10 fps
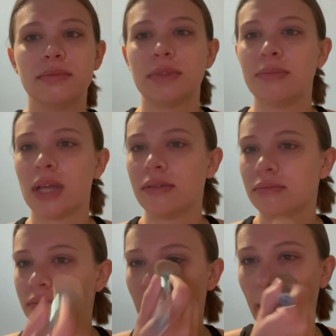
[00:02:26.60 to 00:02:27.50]
I'm done,
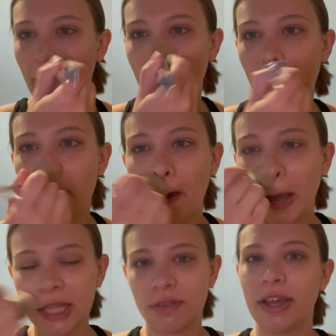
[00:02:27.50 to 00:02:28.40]
like
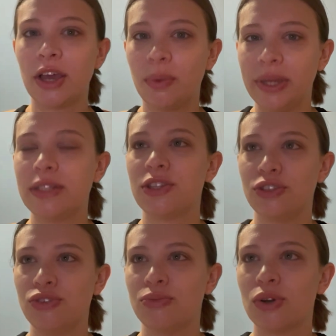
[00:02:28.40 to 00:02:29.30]
because if I go into the
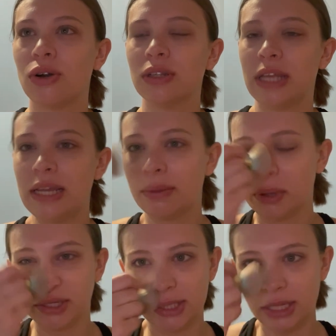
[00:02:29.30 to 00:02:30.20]
Zoom call late, I'm
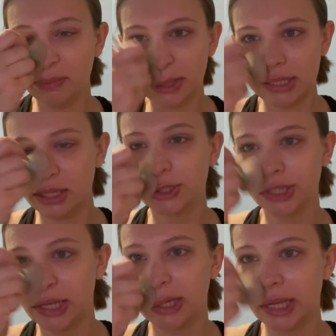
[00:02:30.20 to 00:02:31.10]
gonna seem like such
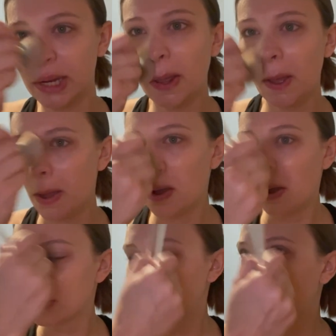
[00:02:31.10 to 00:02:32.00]
an idiot.
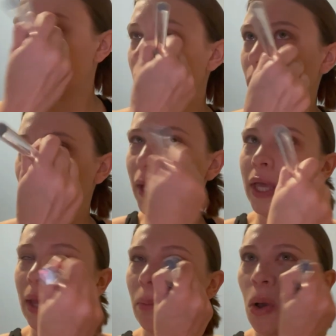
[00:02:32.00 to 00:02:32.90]
So I'm
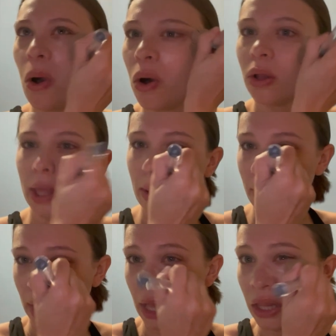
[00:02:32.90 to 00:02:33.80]
emailing, I'm calling, I'm
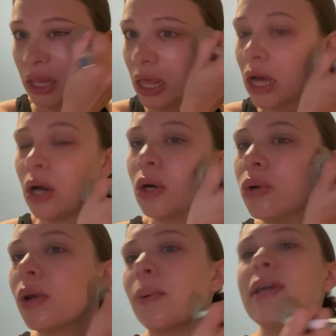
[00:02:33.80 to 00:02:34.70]
like, hello,
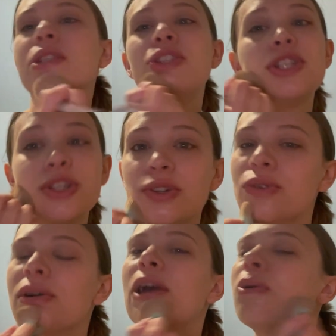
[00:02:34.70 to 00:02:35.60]
what do I
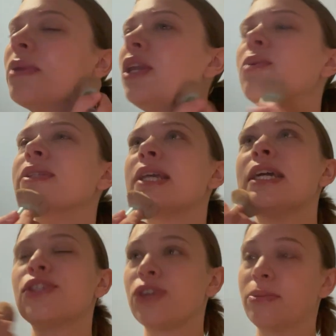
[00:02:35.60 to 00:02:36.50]
do? Help me. No one's
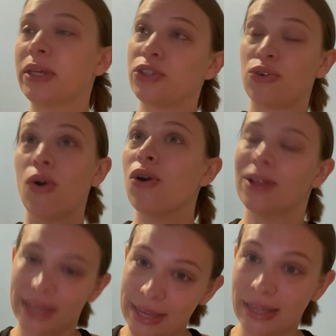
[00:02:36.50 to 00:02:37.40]
answering because they're
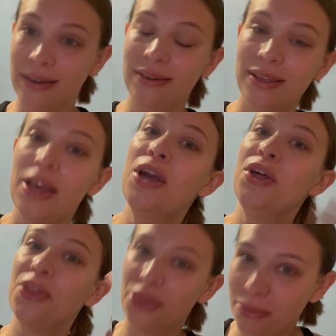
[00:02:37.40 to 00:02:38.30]
all in
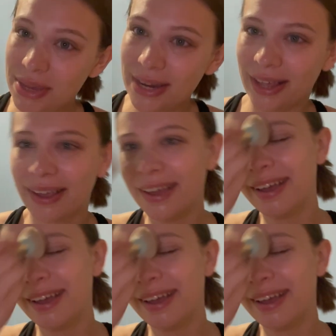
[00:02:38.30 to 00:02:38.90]
the meeting.